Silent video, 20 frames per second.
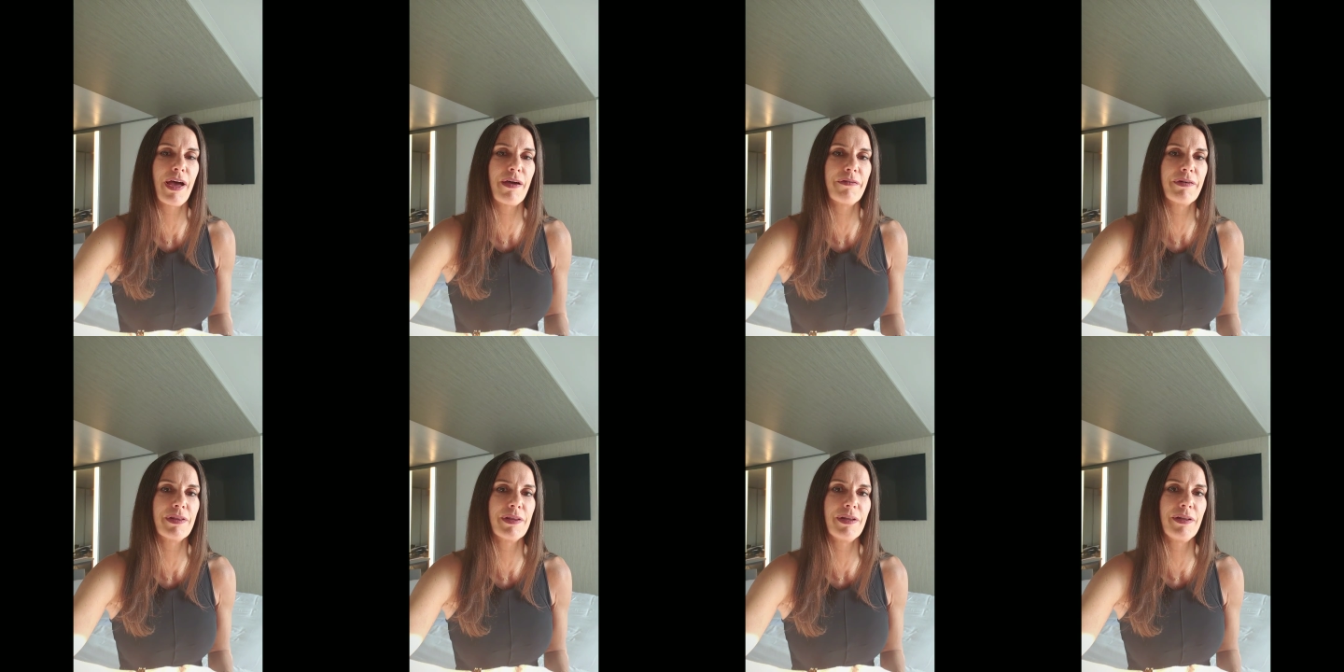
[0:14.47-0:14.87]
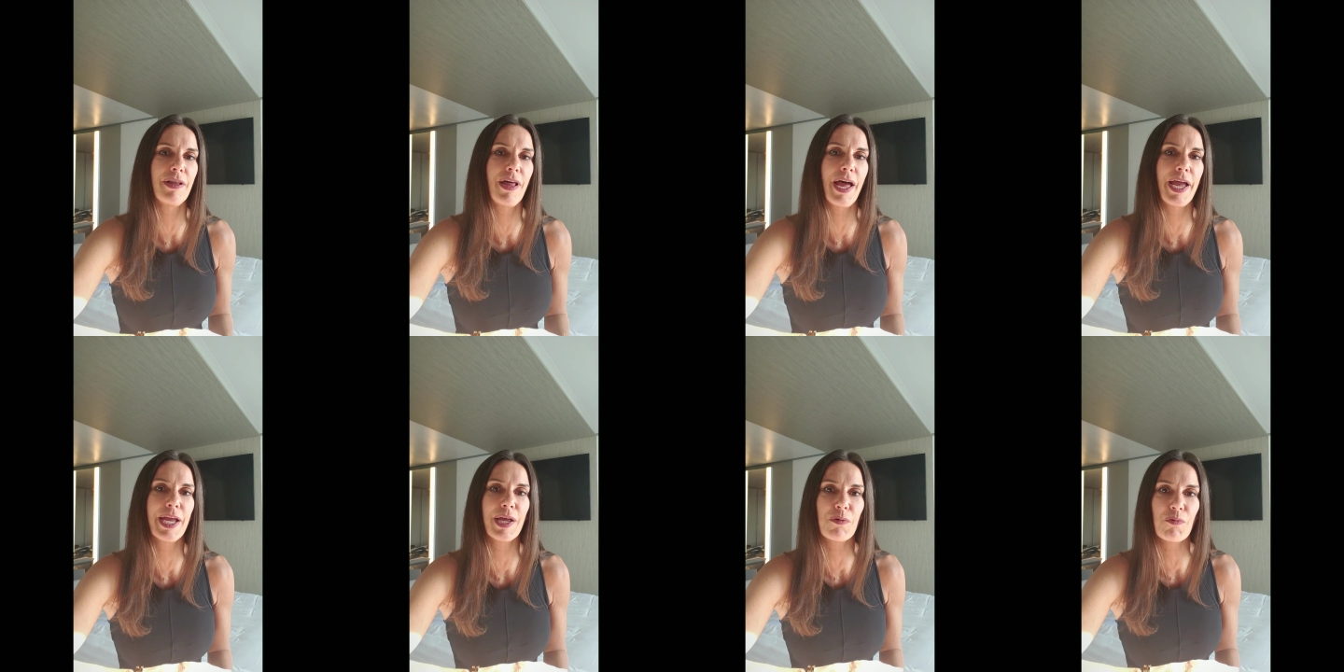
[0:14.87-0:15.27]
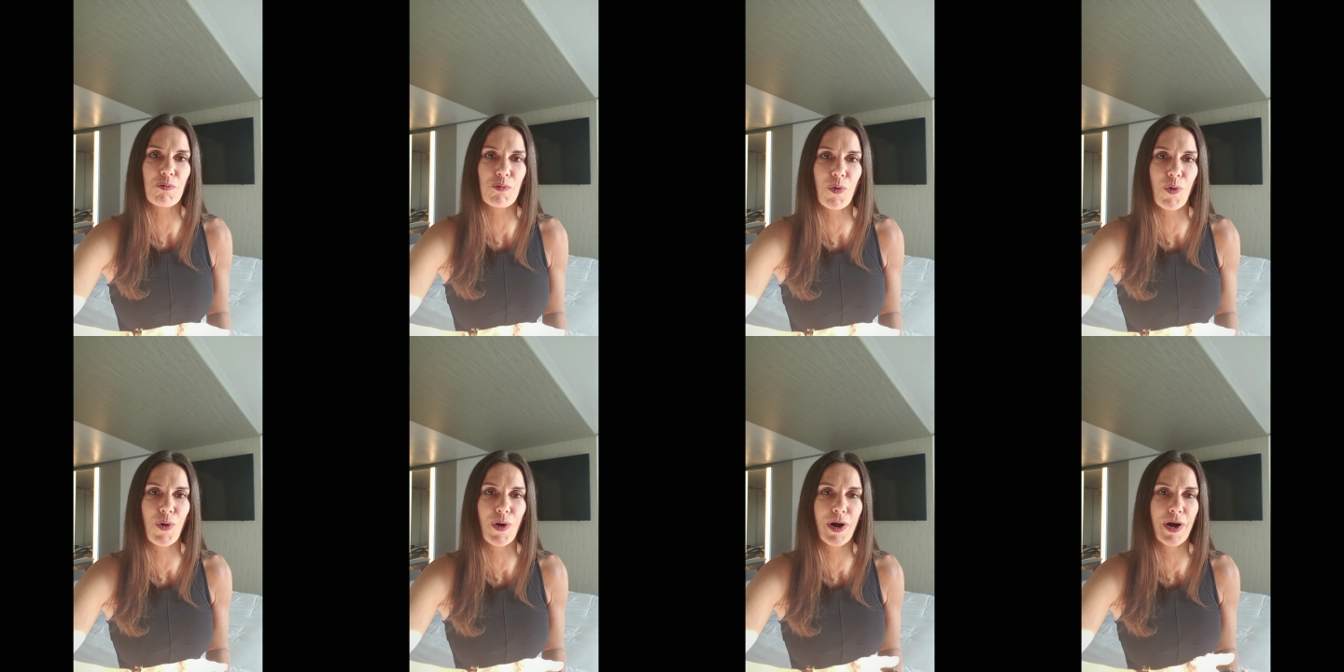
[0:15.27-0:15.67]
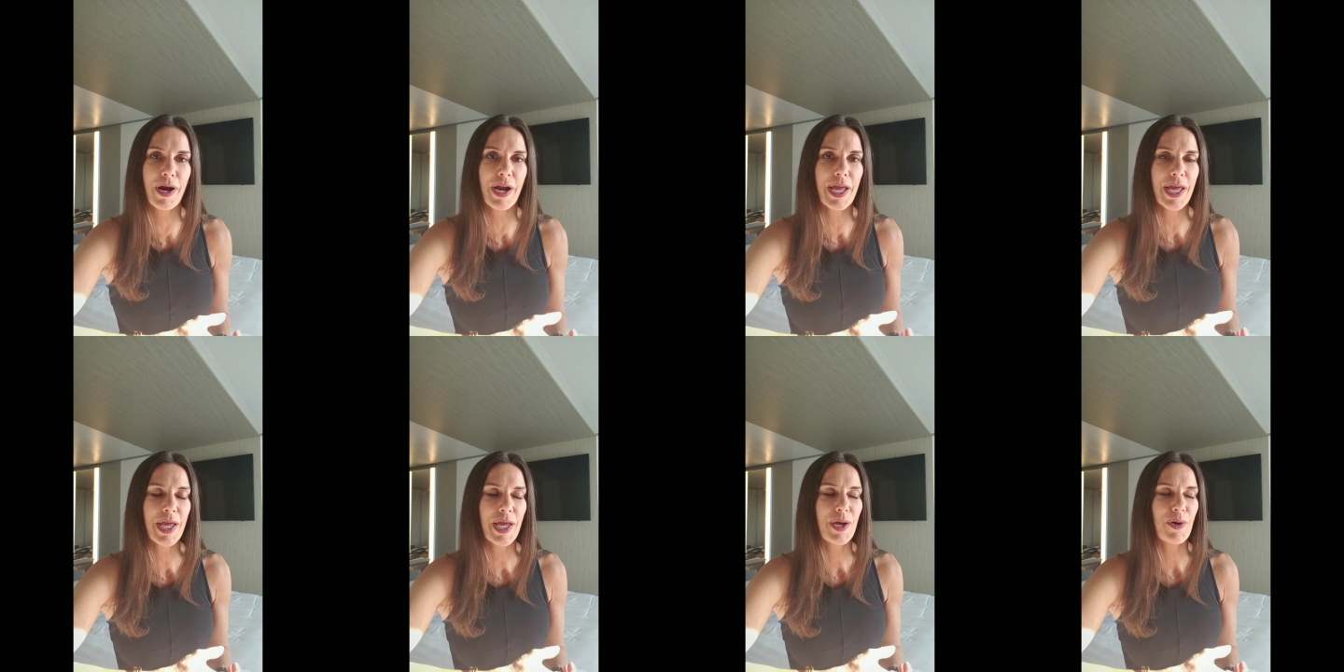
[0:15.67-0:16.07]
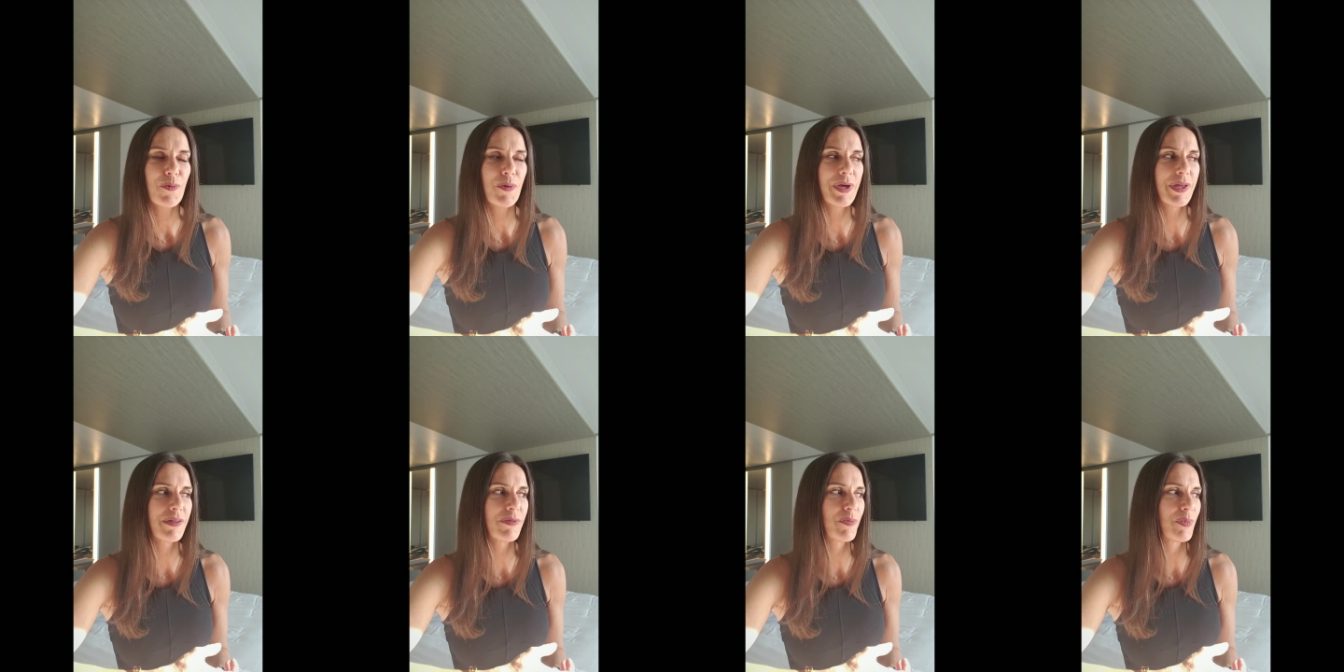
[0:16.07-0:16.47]
having the lion roar,
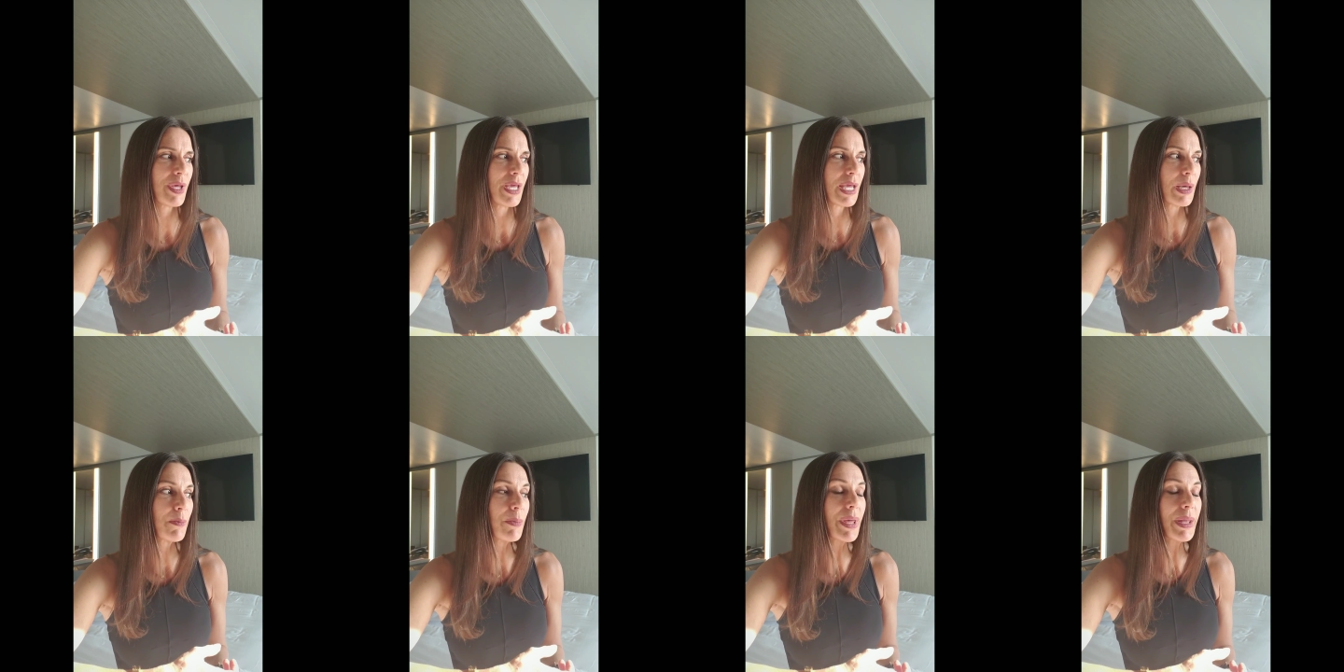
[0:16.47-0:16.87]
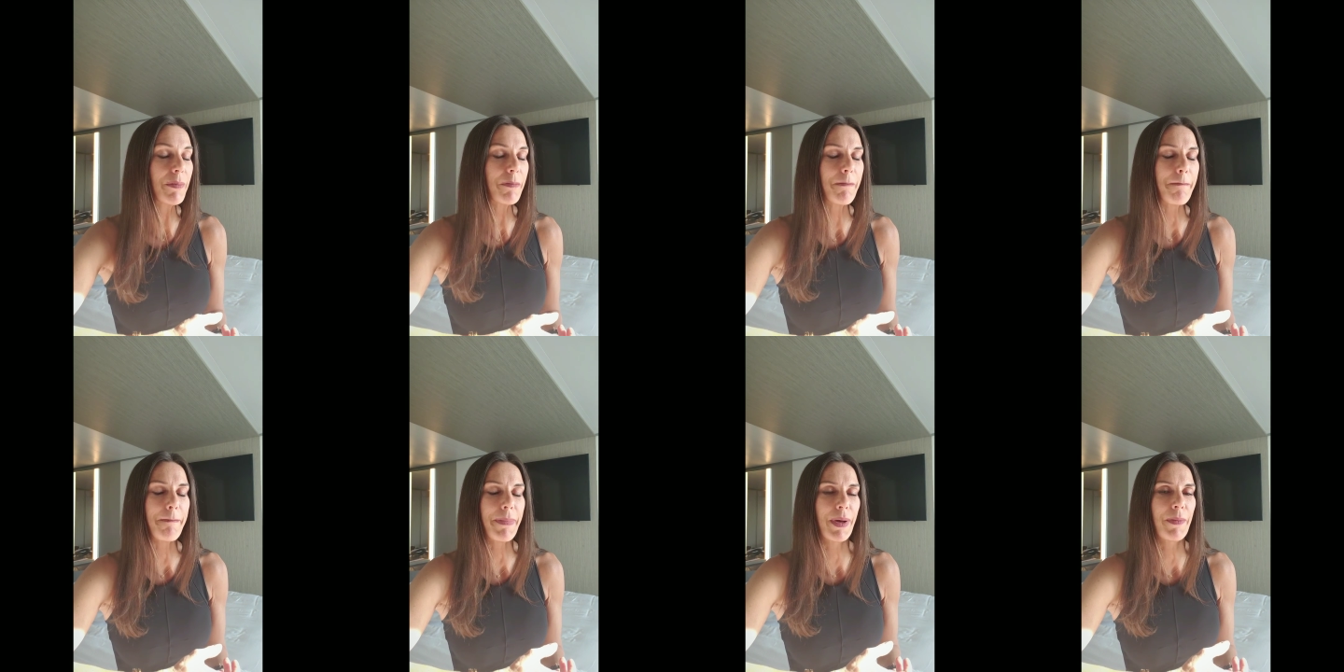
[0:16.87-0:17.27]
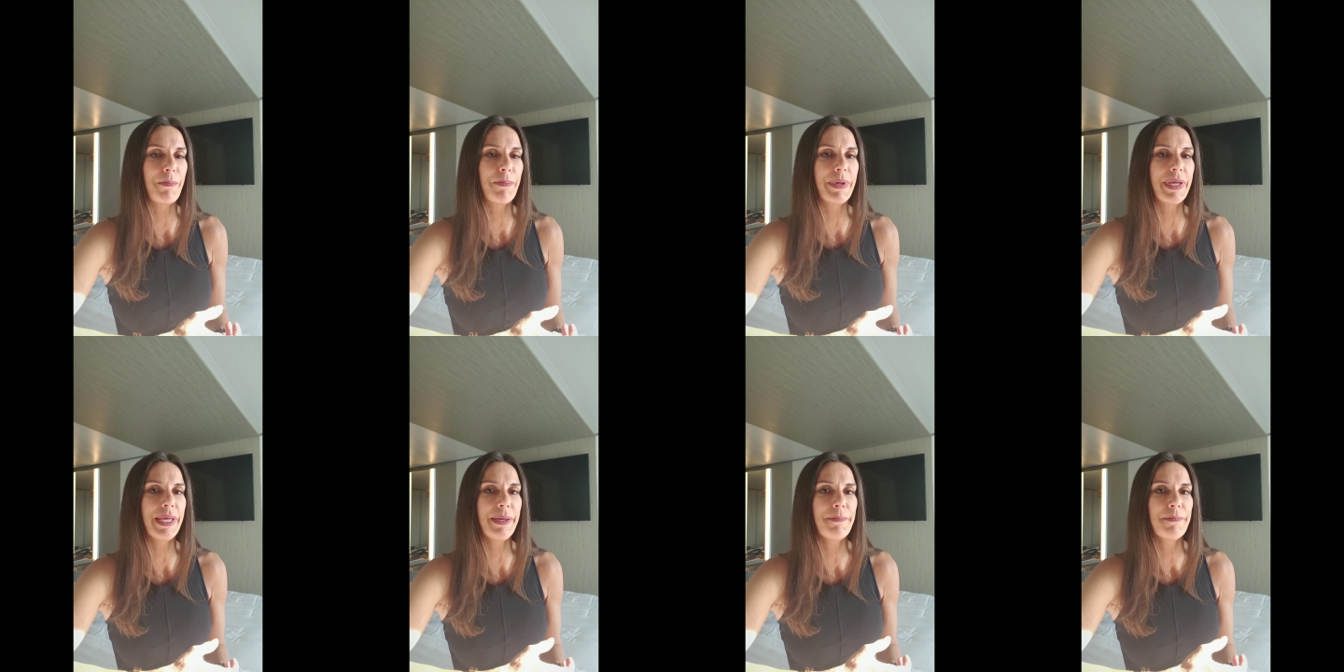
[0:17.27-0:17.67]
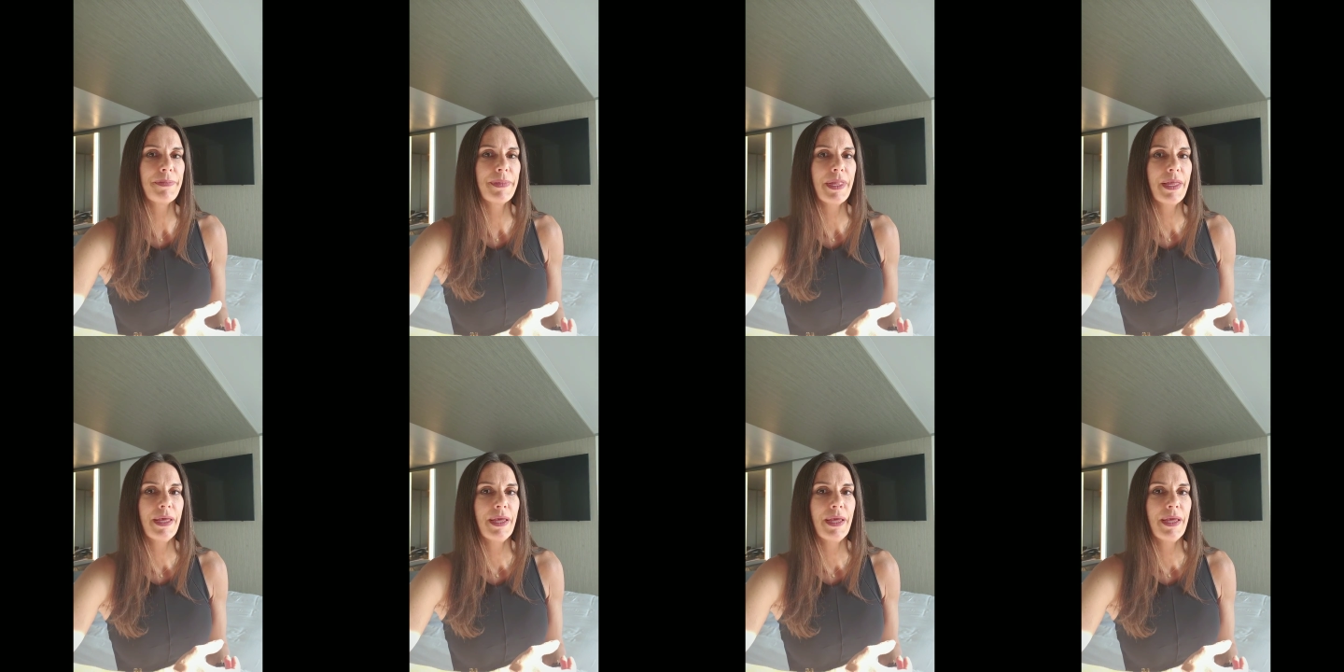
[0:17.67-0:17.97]
with being a bit bumpy.